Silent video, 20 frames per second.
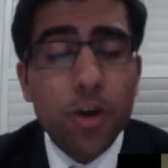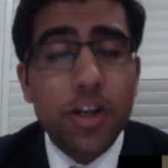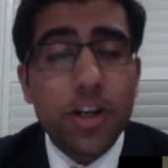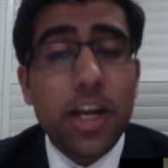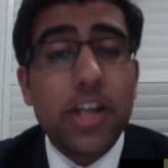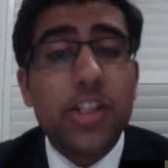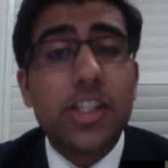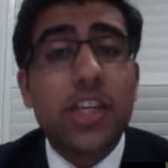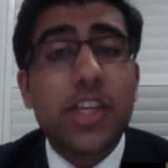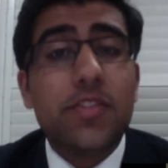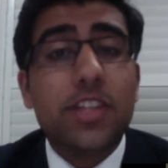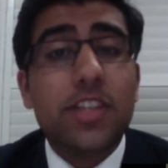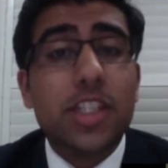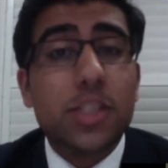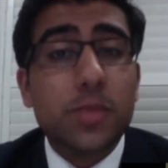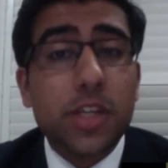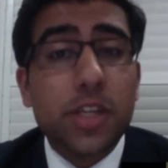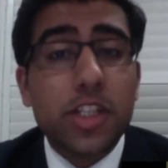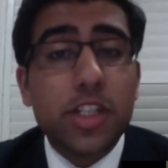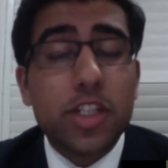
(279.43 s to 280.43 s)
or you're actually giving
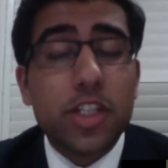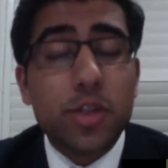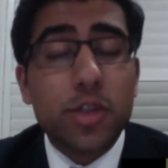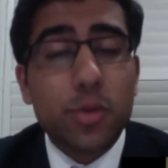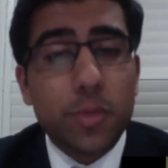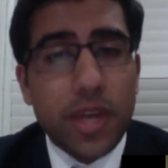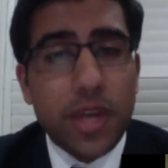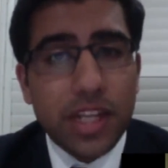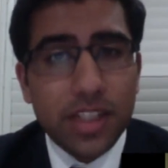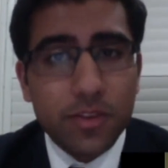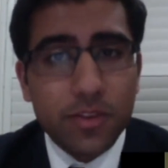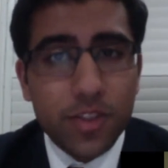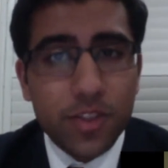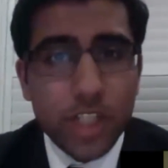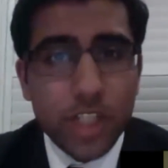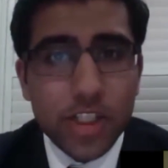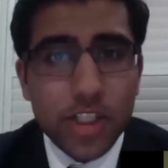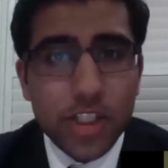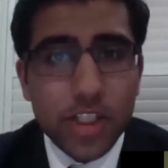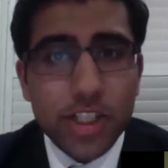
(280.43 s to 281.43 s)
a speech to a panel of
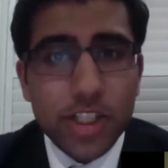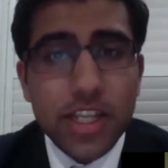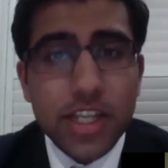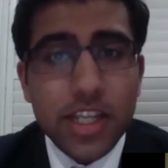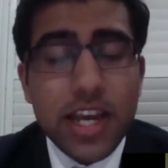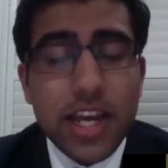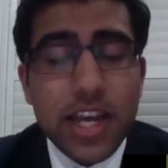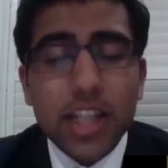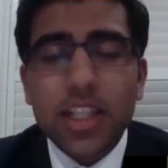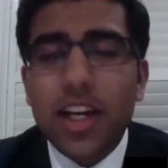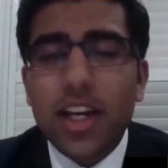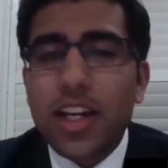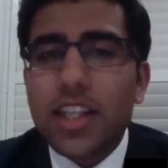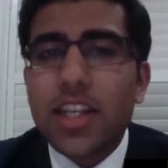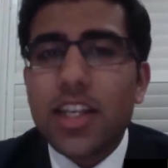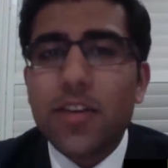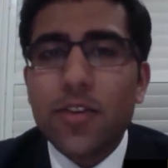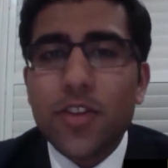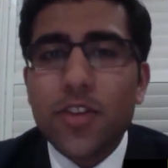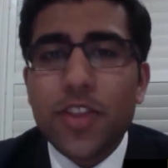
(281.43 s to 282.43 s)
judges. A lot of the
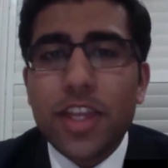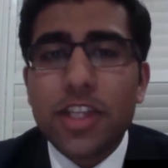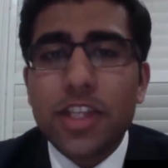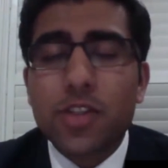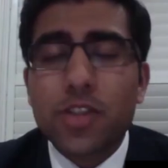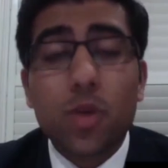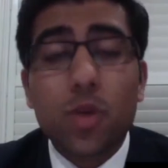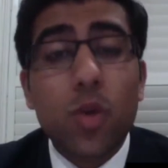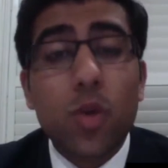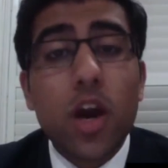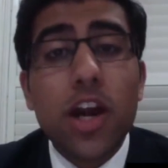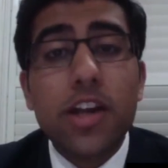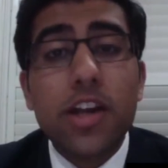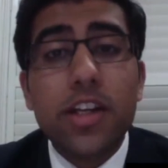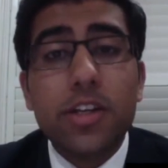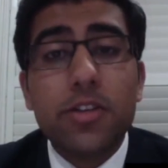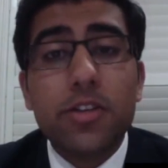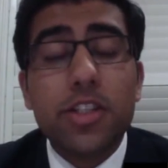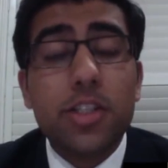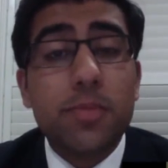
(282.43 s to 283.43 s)
different things require you
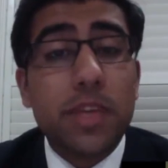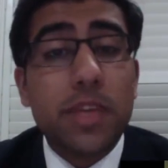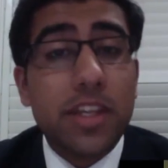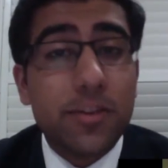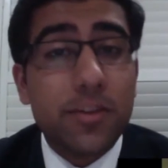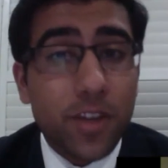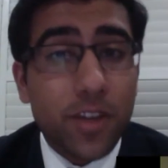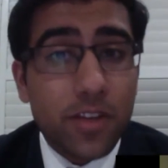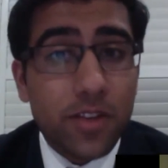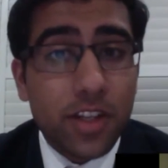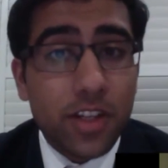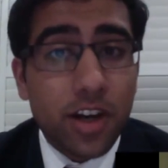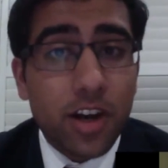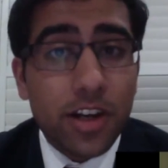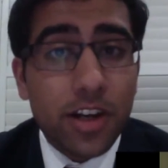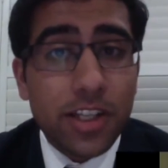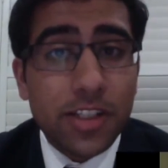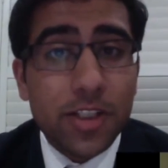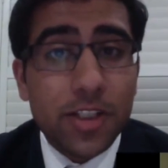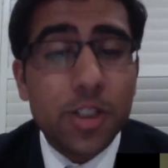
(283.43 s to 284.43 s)
to speak in front of an
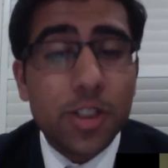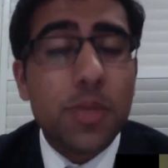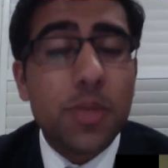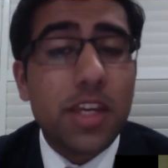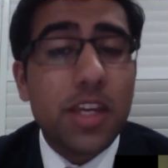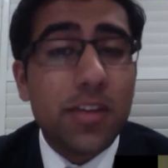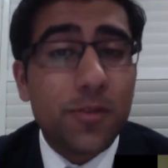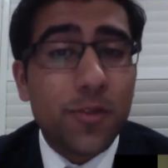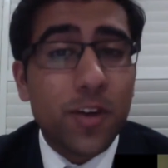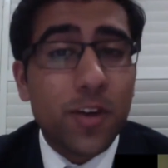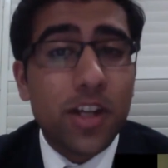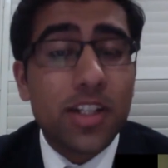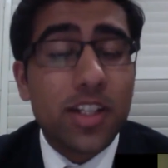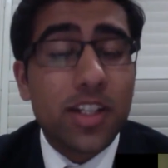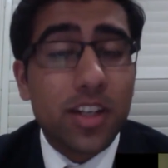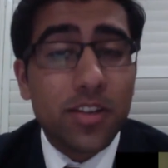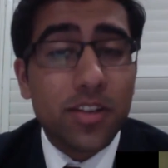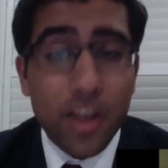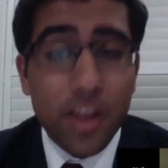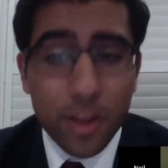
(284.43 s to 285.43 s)
audience or speak in front
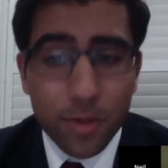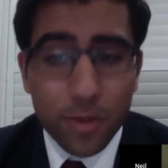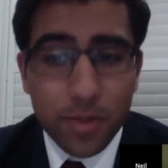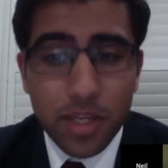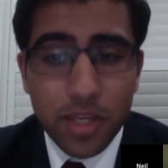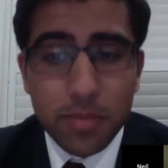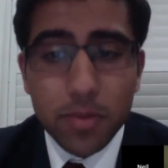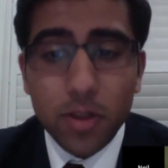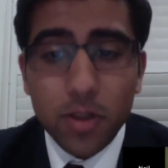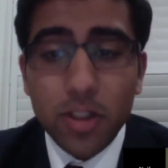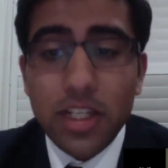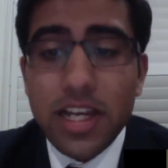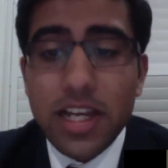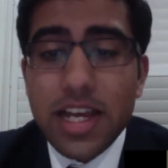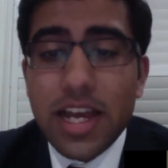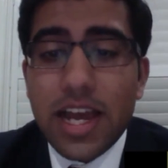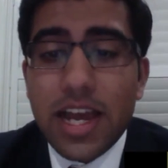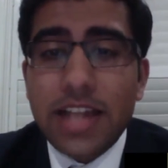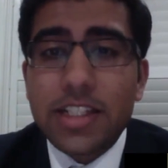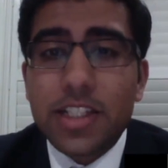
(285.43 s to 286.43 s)
of other people.
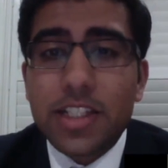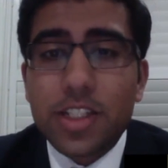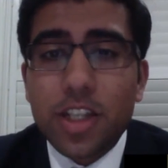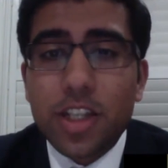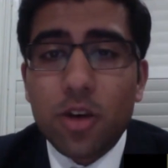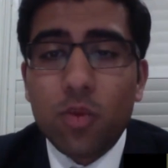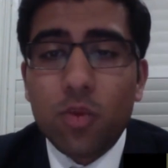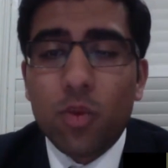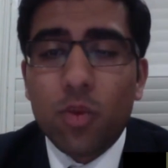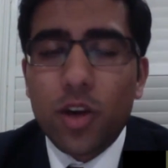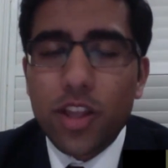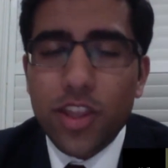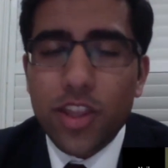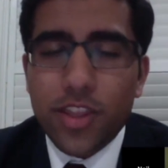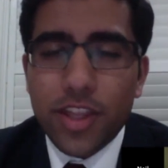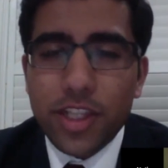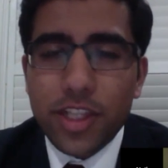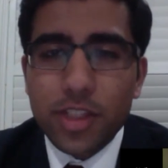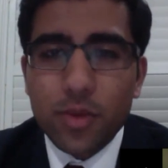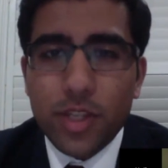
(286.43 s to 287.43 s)
And so one of the
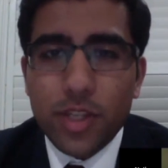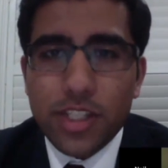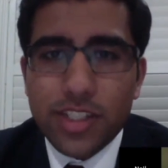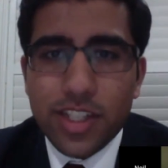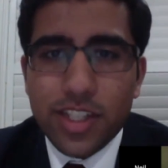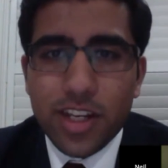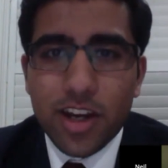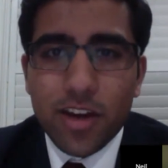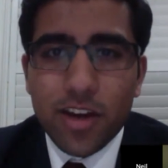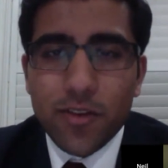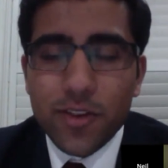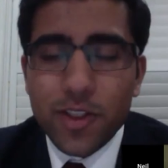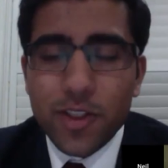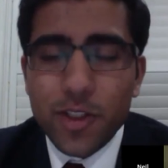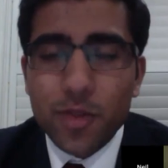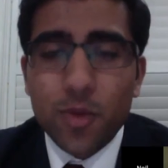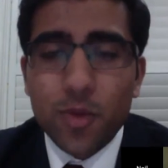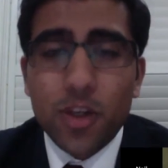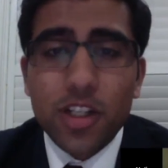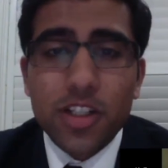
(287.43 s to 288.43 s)
things we as state officers
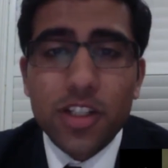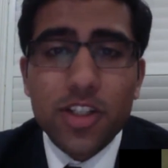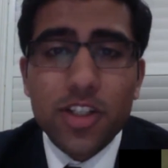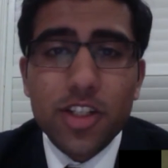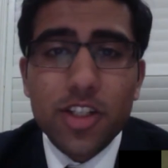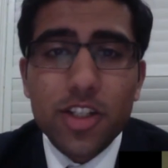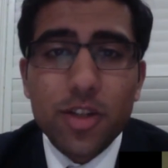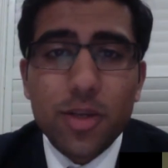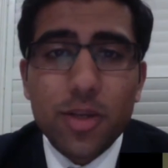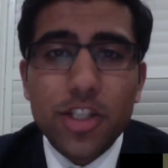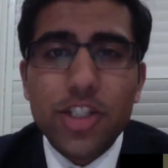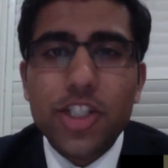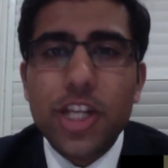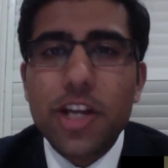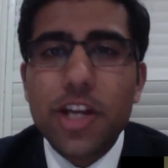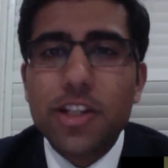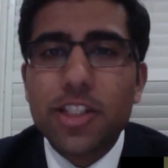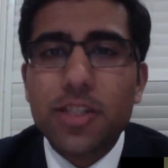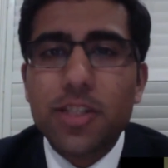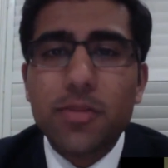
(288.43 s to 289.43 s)
wanted to do is
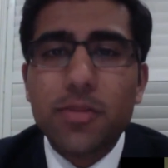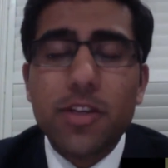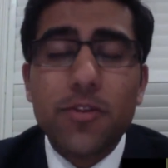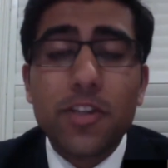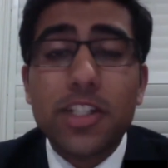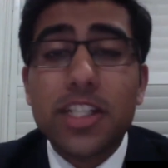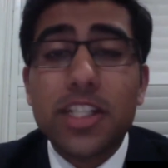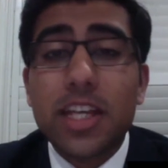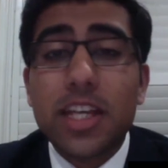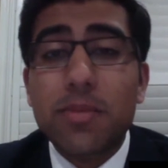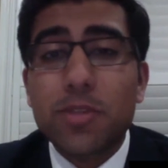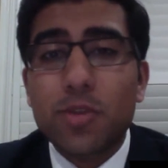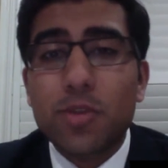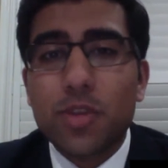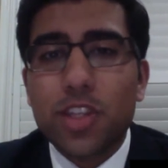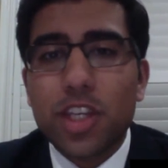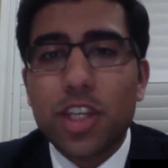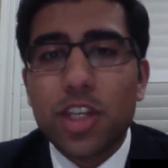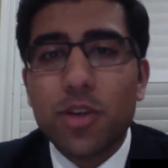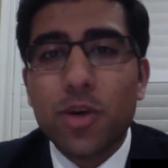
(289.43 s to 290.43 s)
share some different tips with
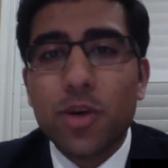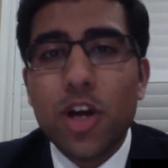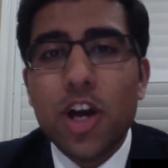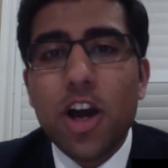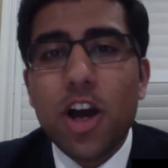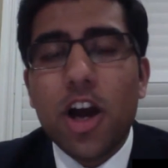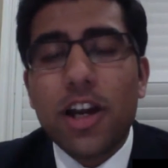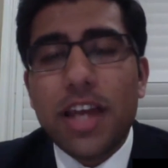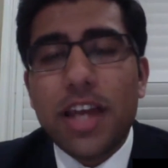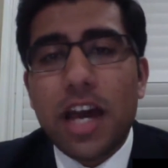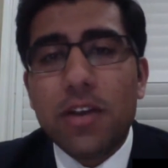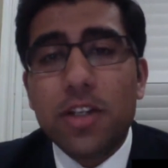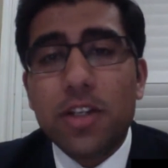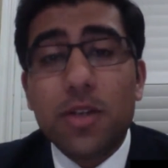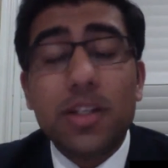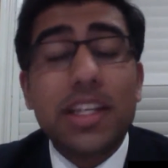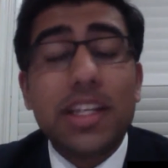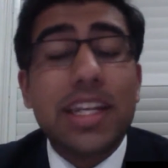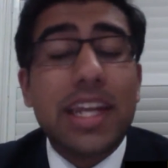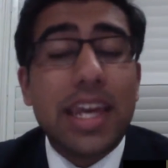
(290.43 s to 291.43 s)
you on how you
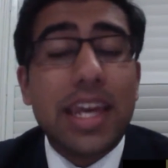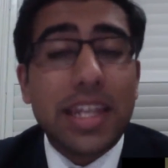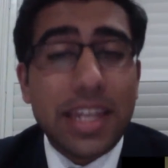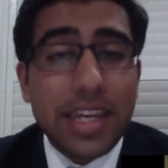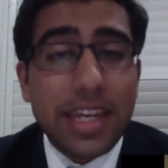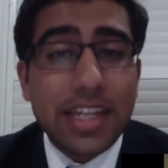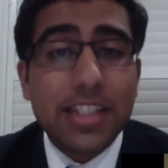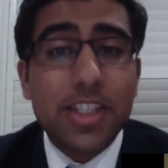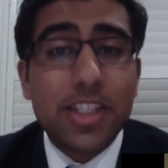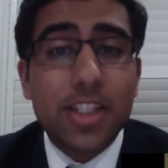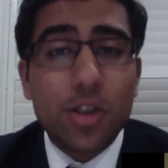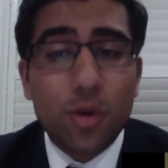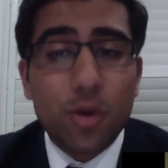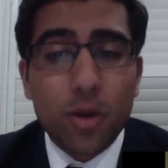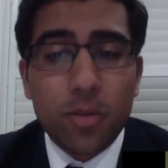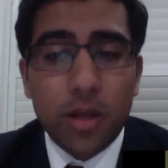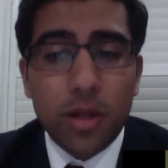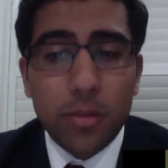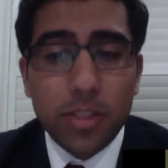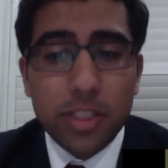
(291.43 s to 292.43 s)
can enhance your
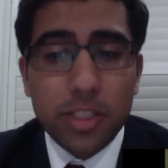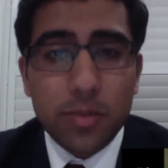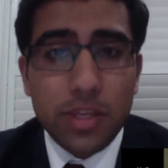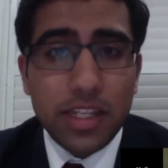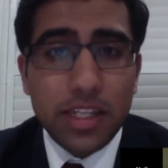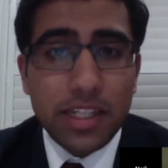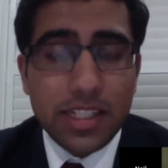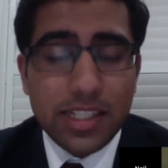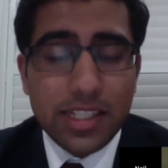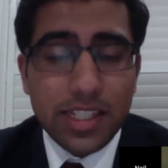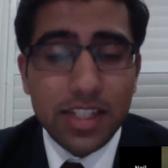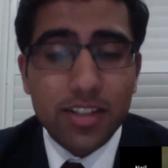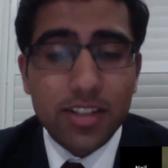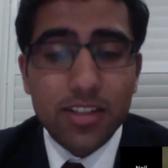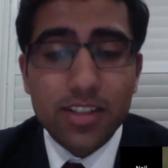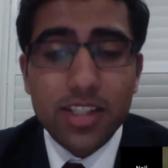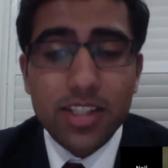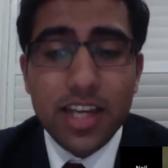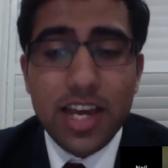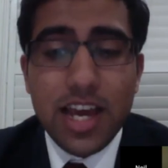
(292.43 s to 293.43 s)
public speaking
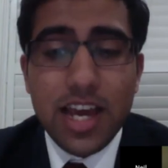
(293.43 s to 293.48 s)
skills.